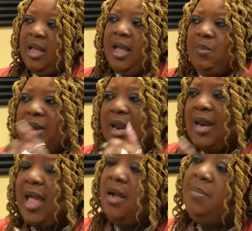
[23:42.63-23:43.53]
And what I
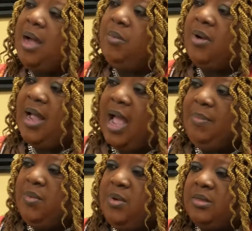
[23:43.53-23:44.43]
like about what
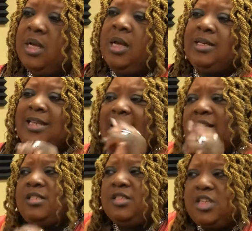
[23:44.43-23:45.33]
happened was,
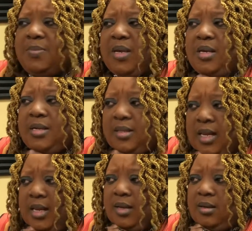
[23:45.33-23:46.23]
then did she begin to
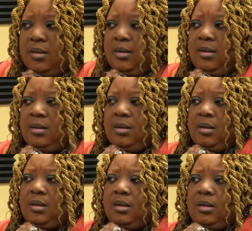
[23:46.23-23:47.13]
think?
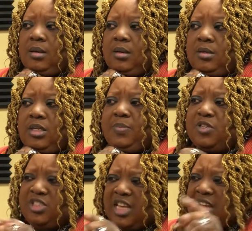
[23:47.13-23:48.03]
She
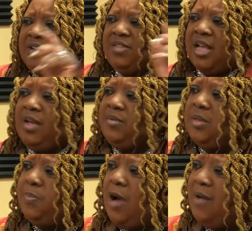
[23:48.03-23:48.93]
perceived that he was
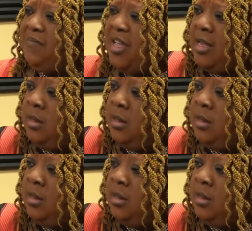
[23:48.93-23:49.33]
a prophet.